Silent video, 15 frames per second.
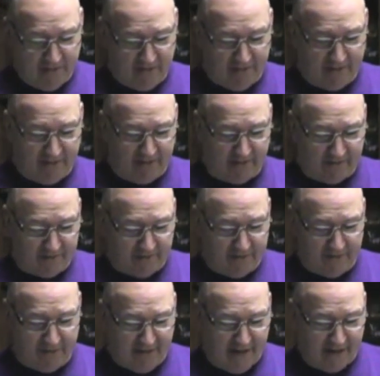Uh,
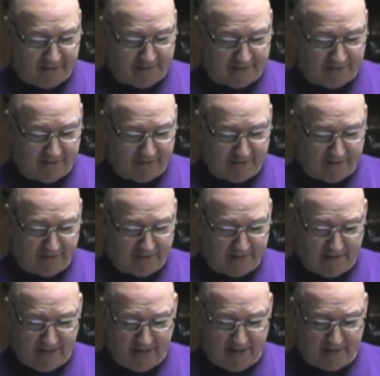the next
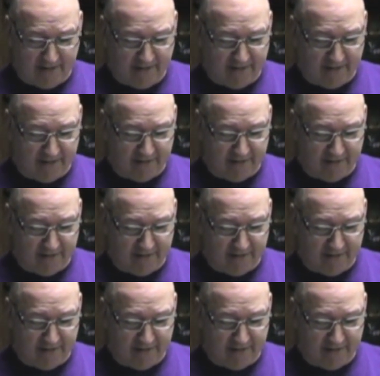thing